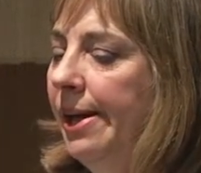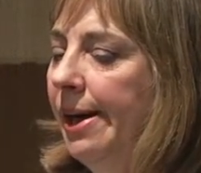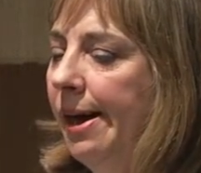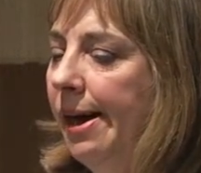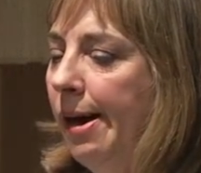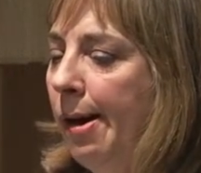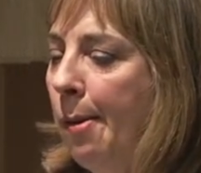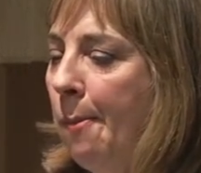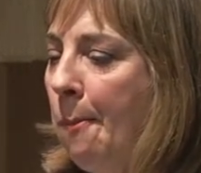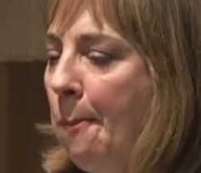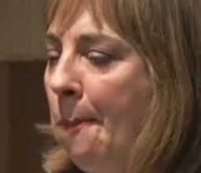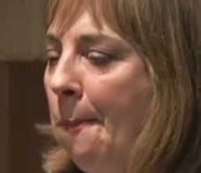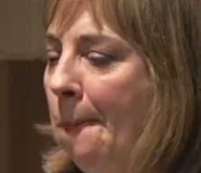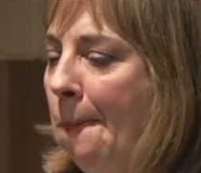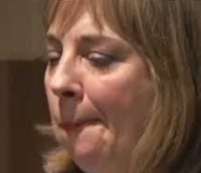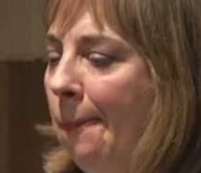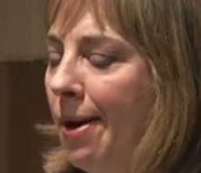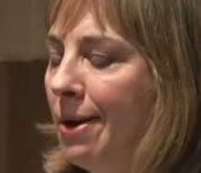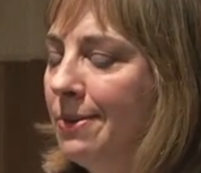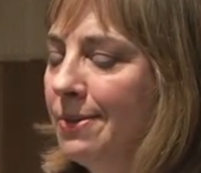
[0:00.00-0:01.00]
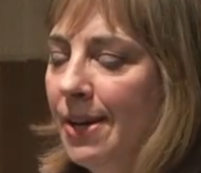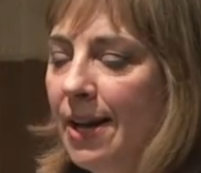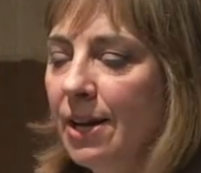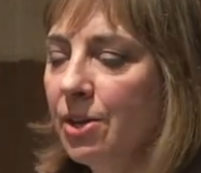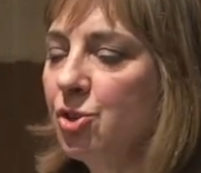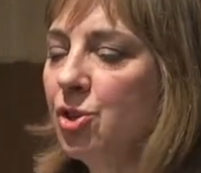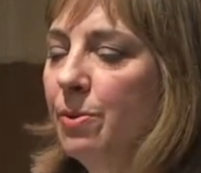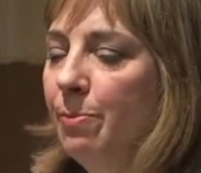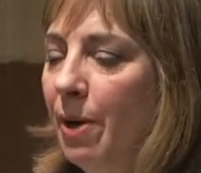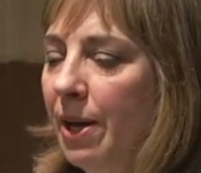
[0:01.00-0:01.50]
Um, and
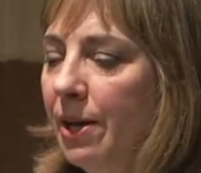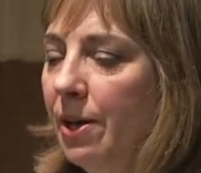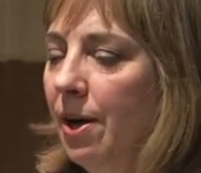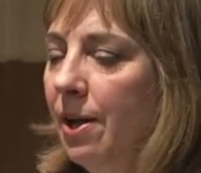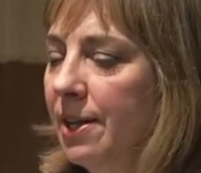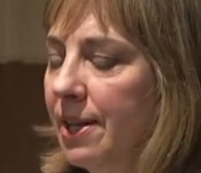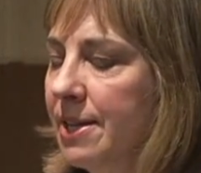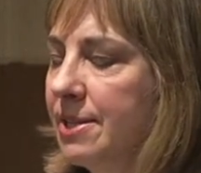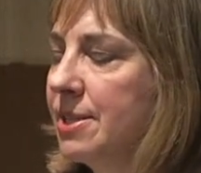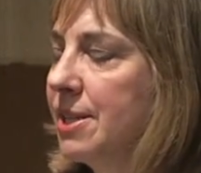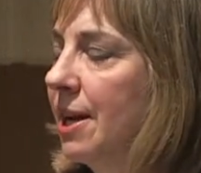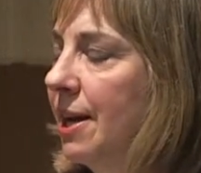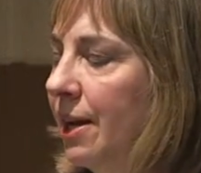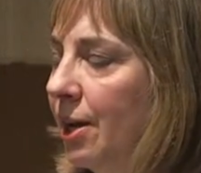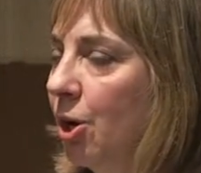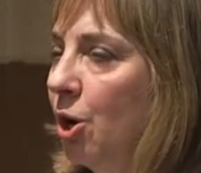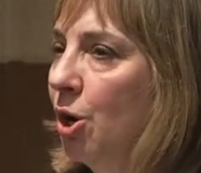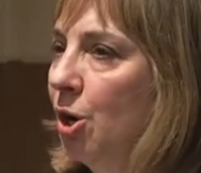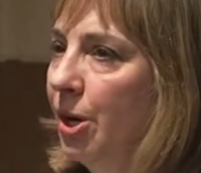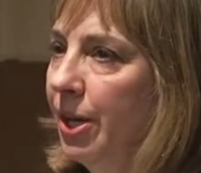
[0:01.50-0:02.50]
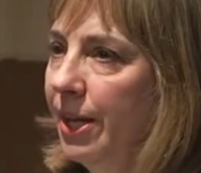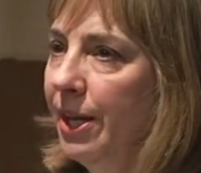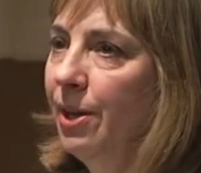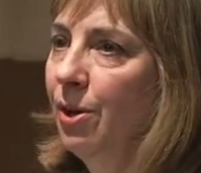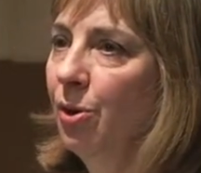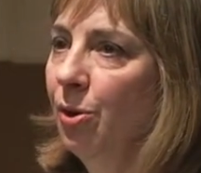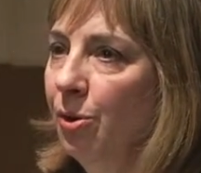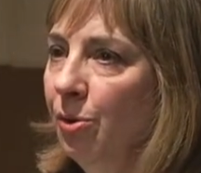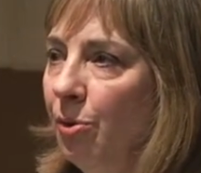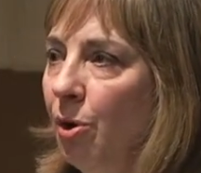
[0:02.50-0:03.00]
actually, my colleagues and I at
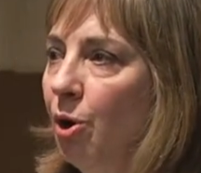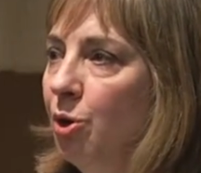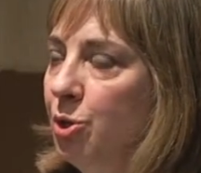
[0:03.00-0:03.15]
Carnegie are,